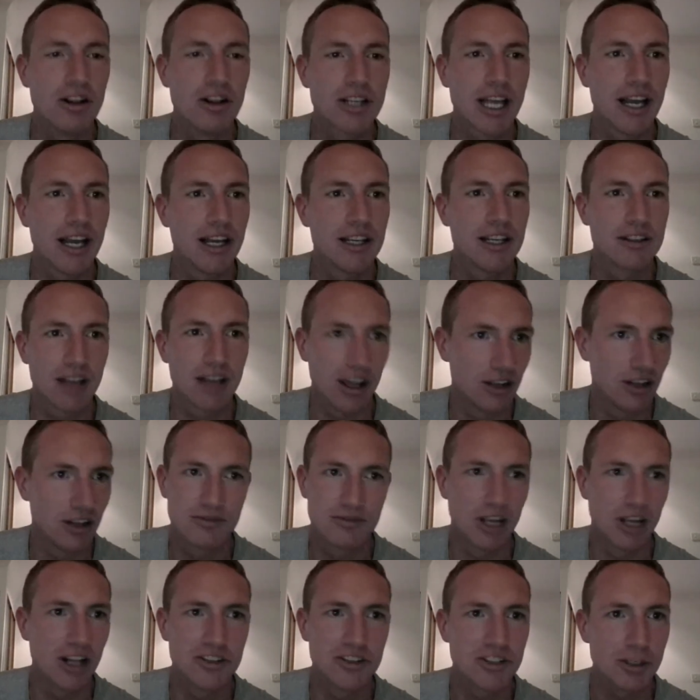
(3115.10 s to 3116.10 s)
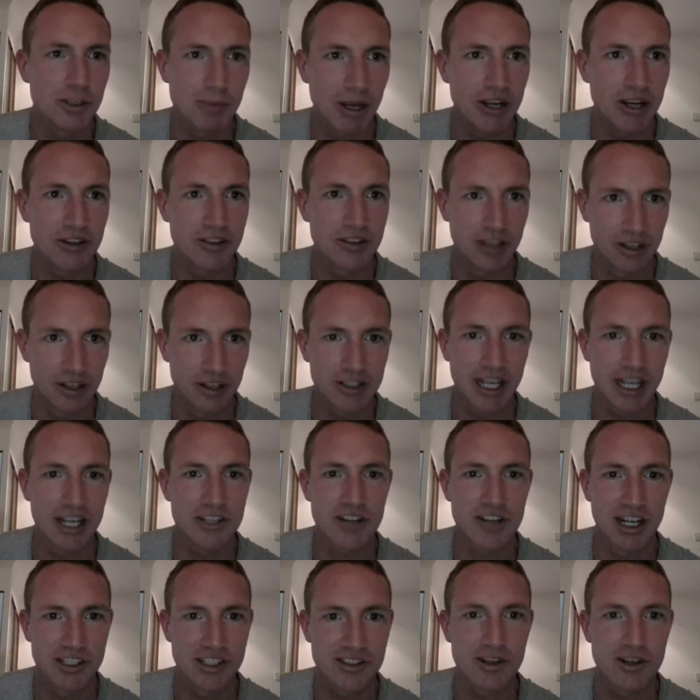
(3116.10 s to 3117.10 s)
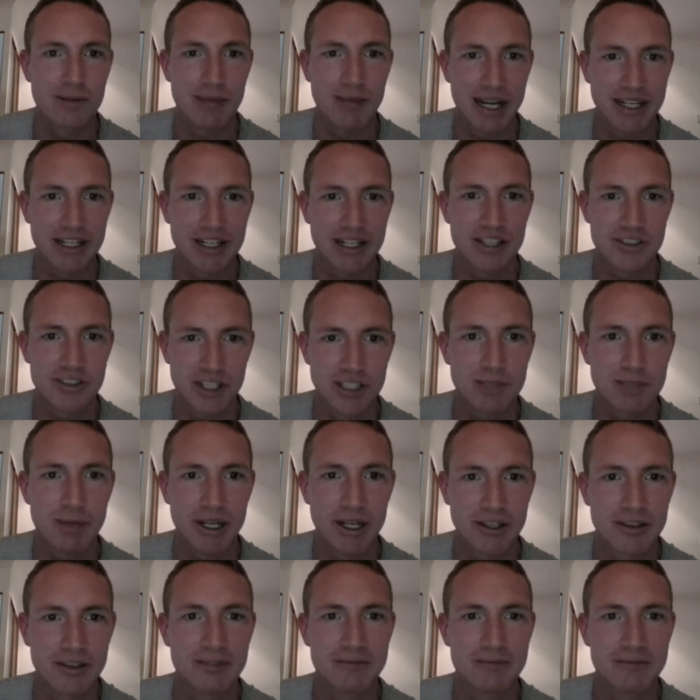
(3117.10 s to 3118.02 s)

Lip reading: get a, I'll do both. I'll get a transcript made, and I'll send you back.